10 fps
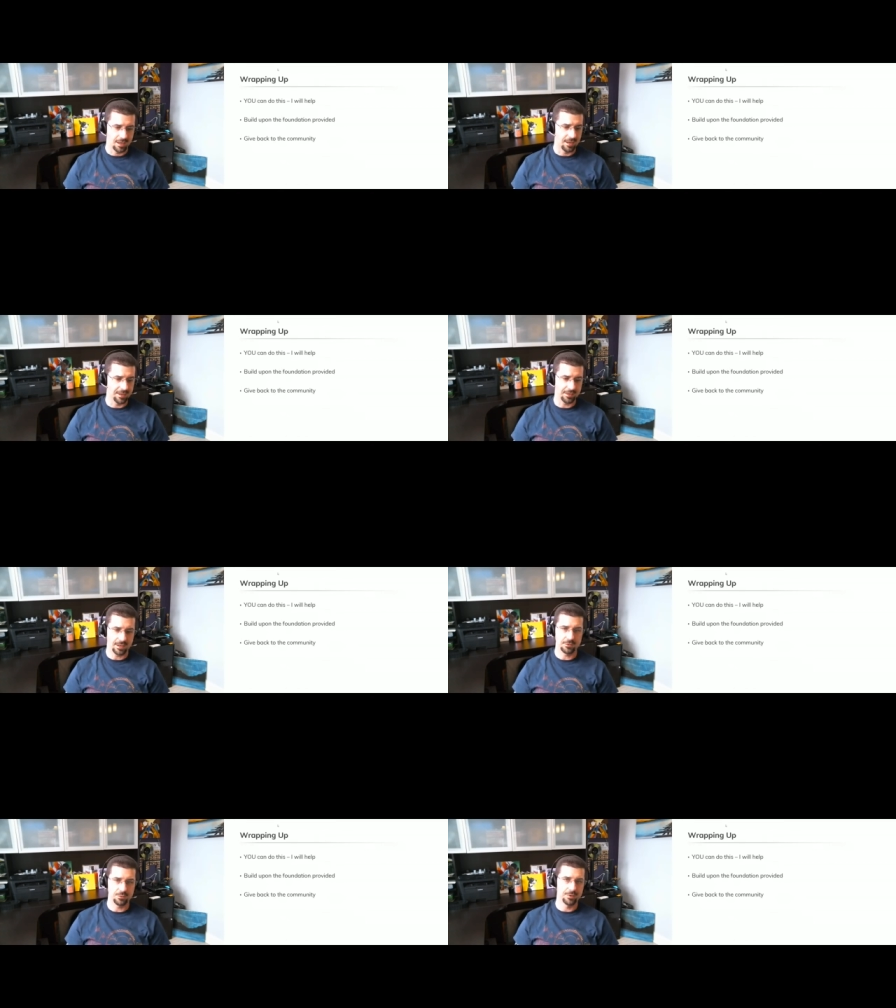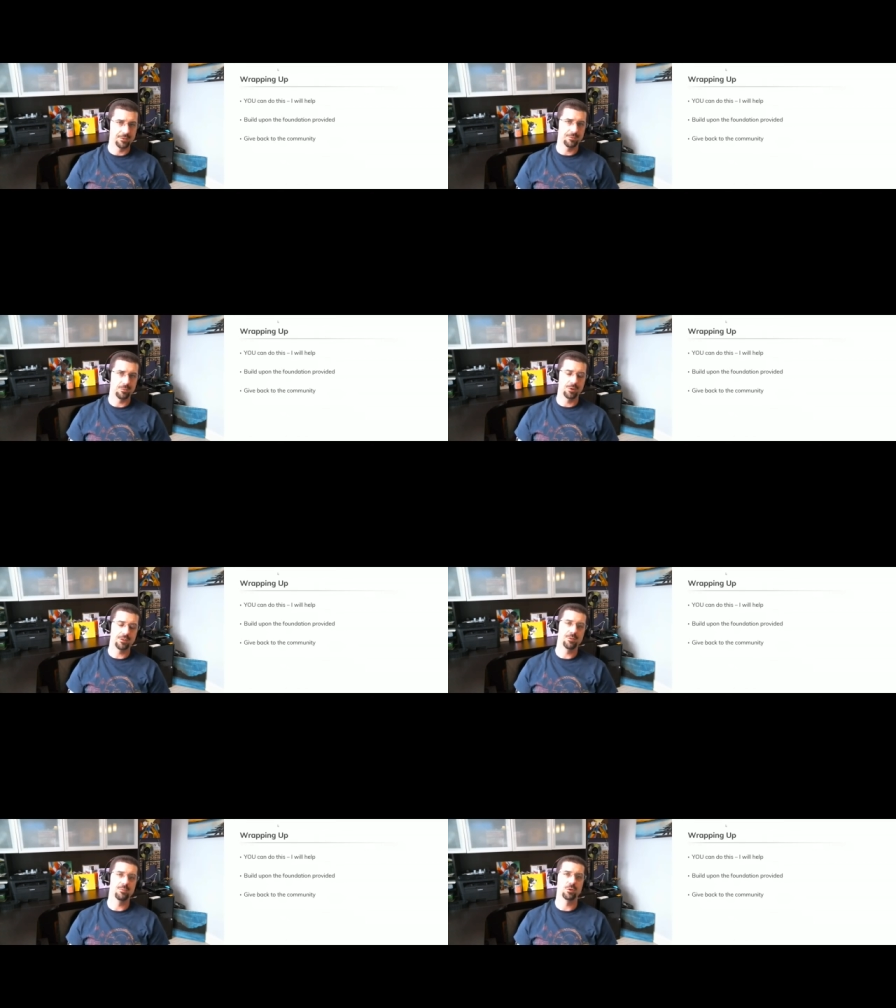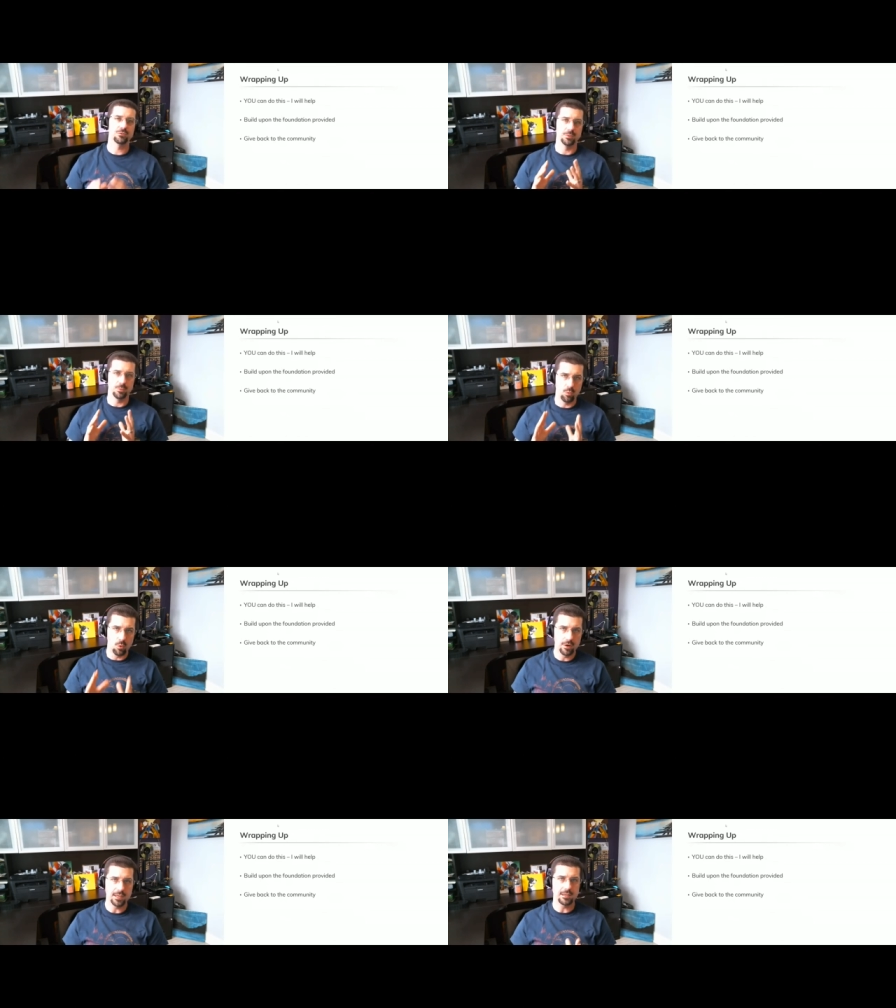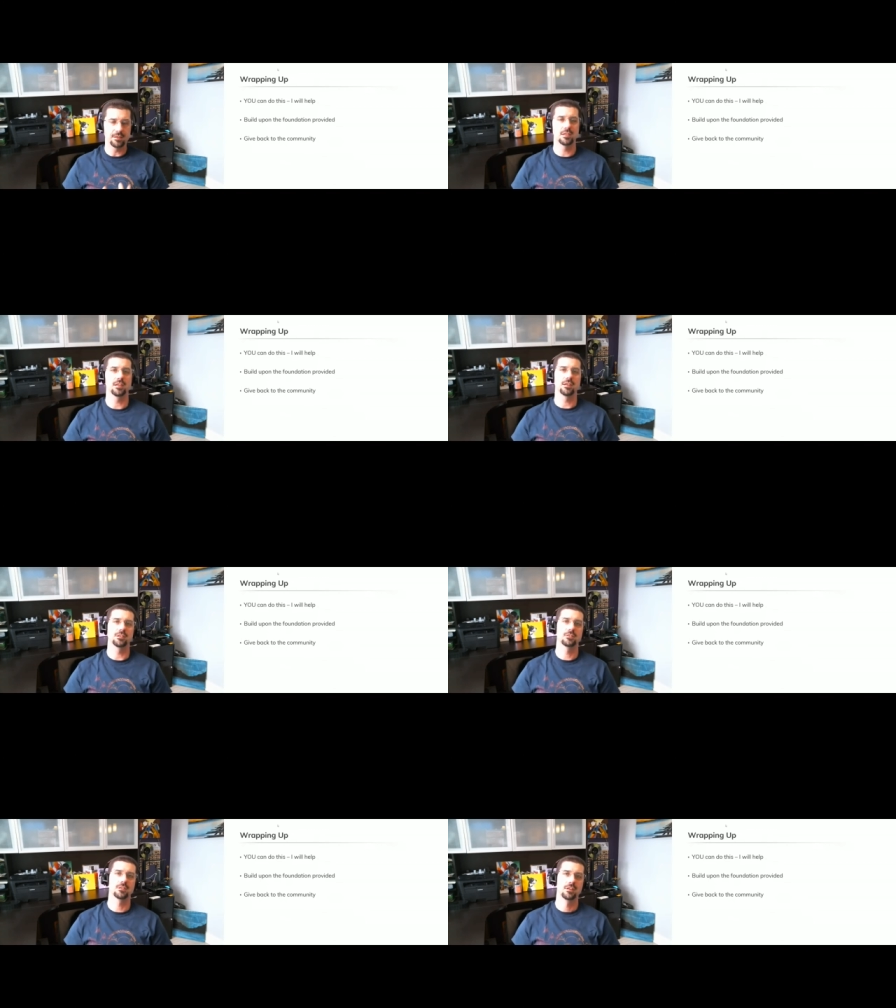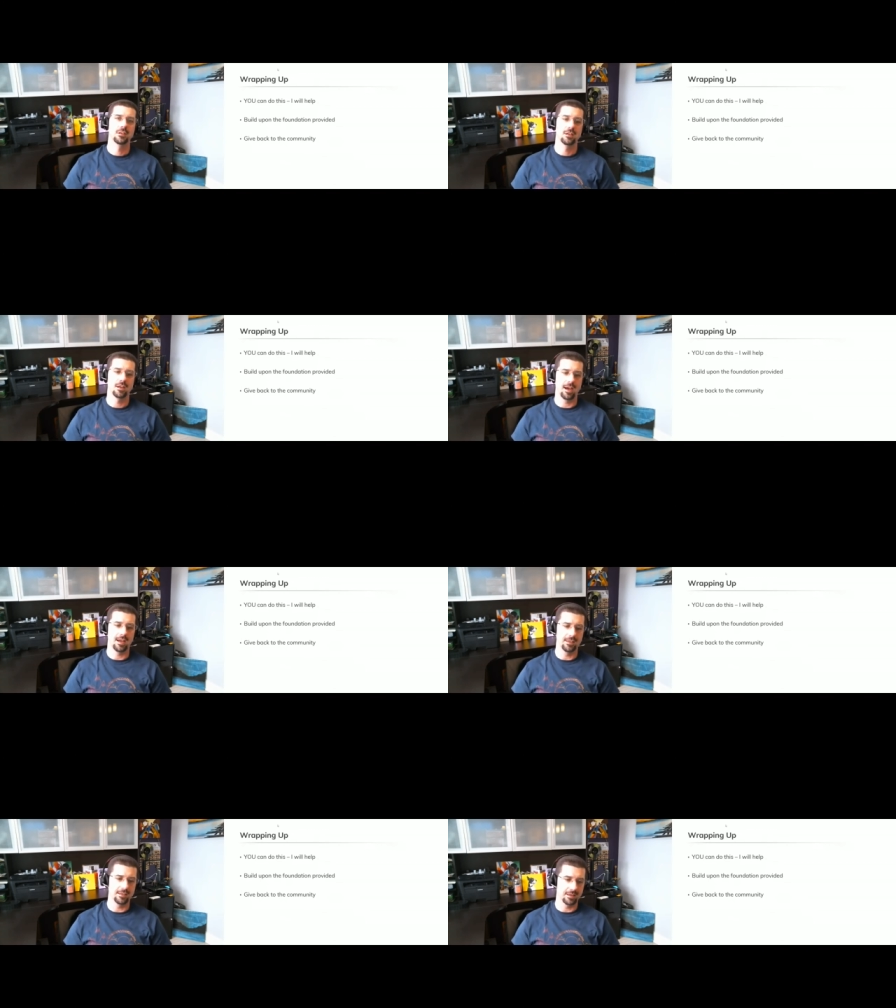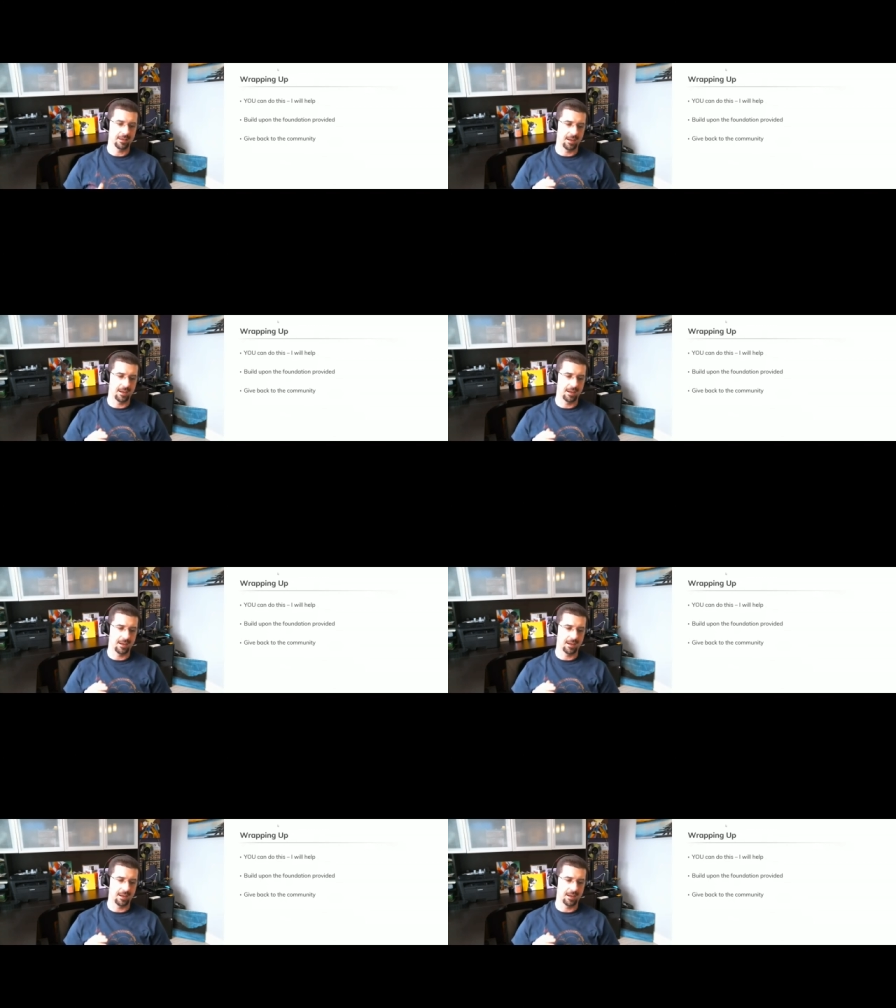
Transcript: Uh, guys, one of one of the most rewarding things I